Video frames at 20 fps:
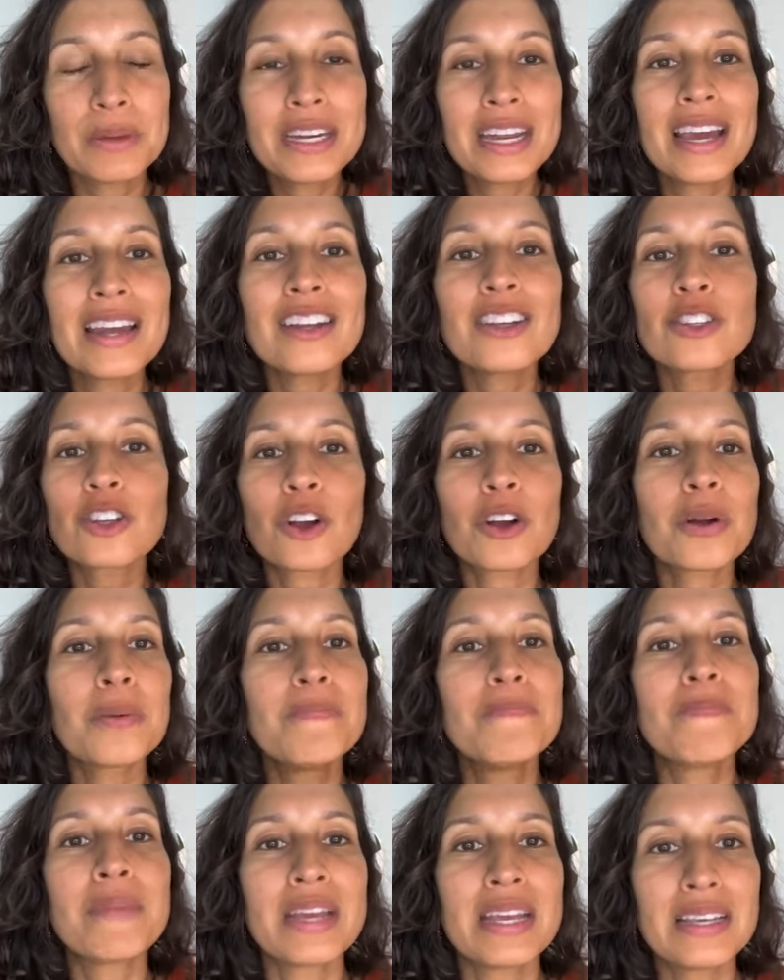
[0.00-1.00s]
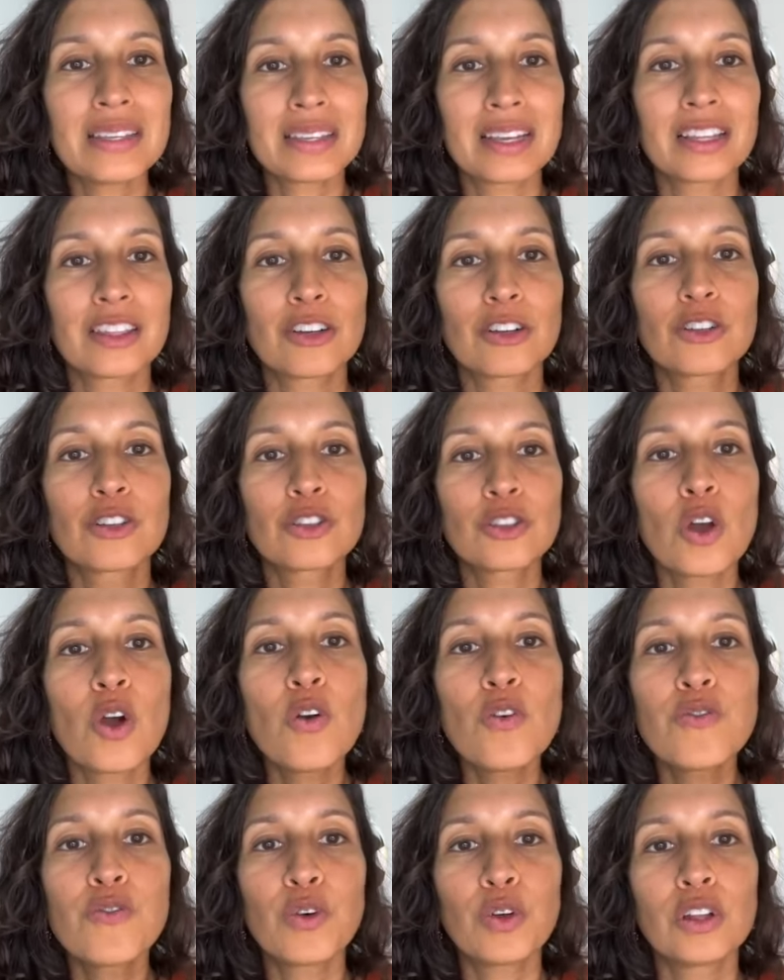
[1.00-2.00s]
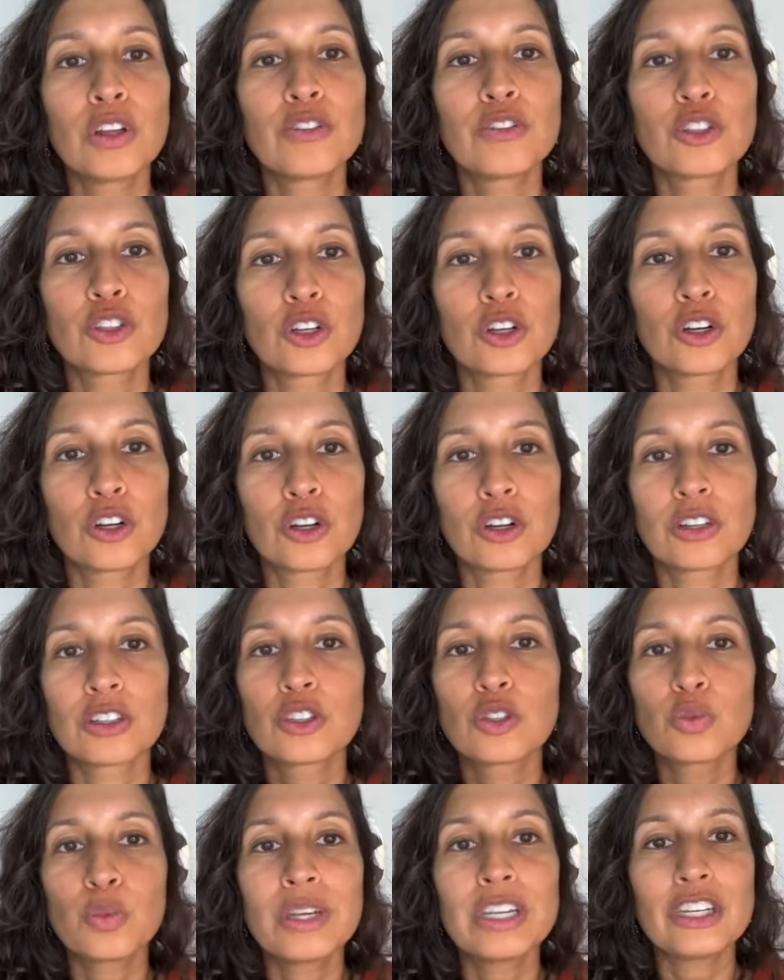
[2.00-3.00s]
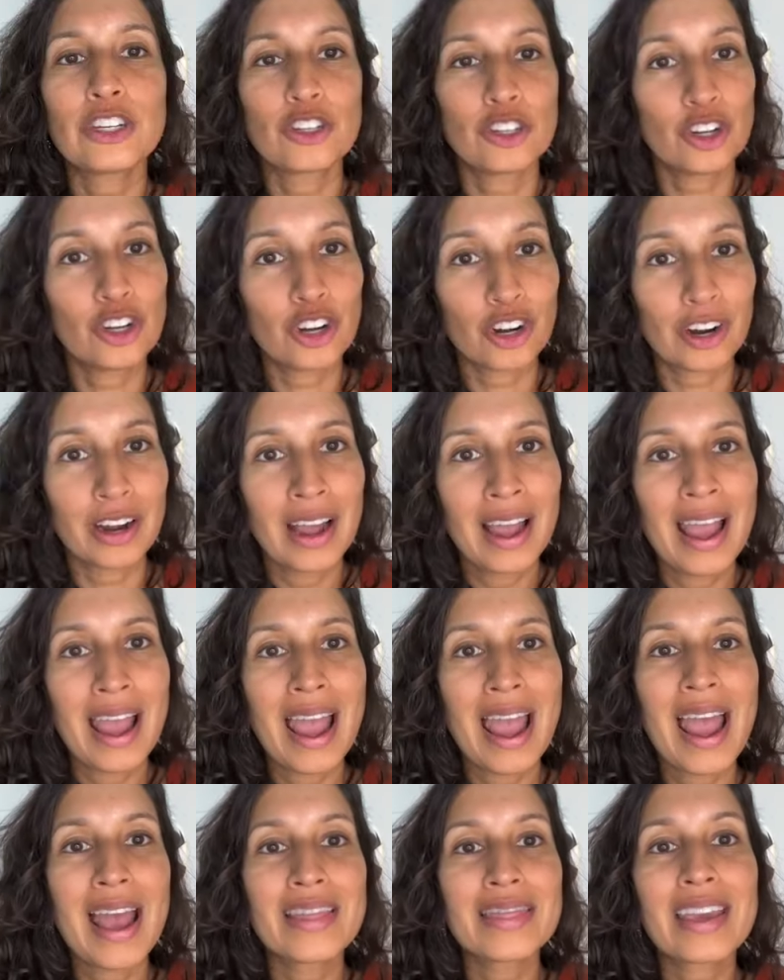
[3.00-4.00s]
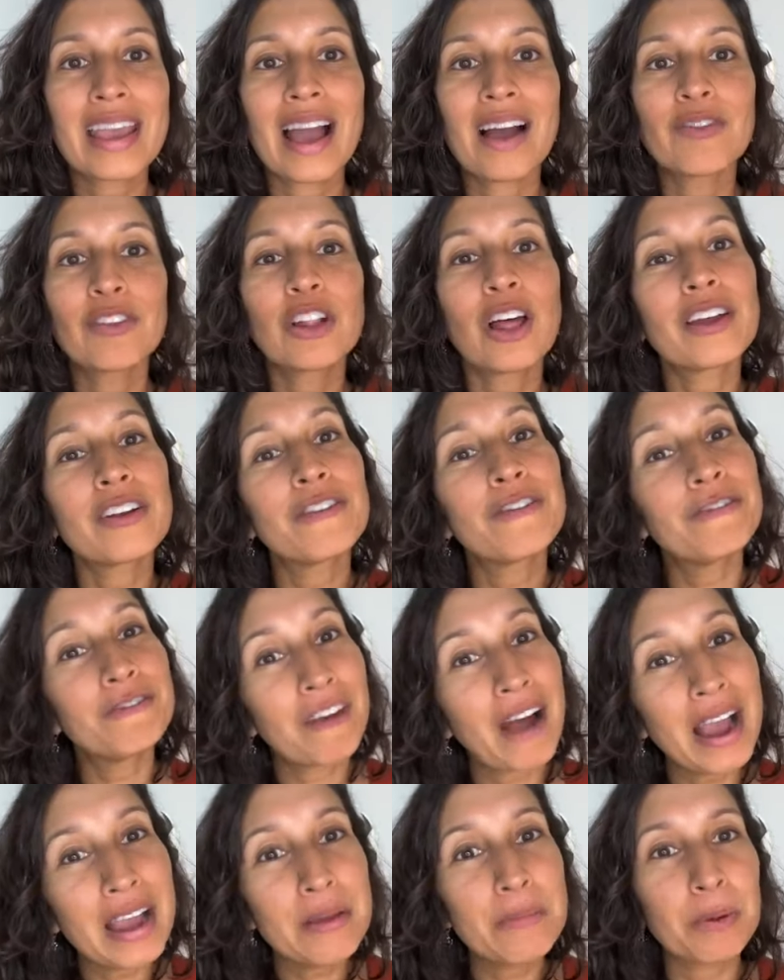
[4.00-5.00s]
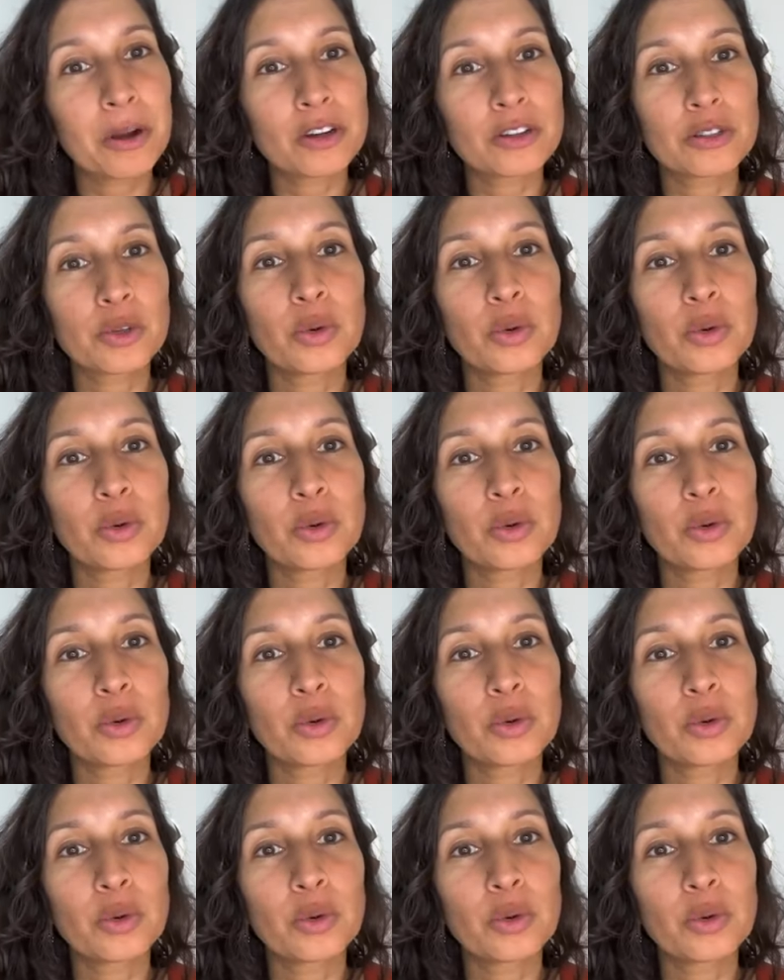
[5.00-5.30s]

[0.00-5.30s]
Bananas are amazing. They're so full of sugar, sweet sugar, and they have a lot of fiber.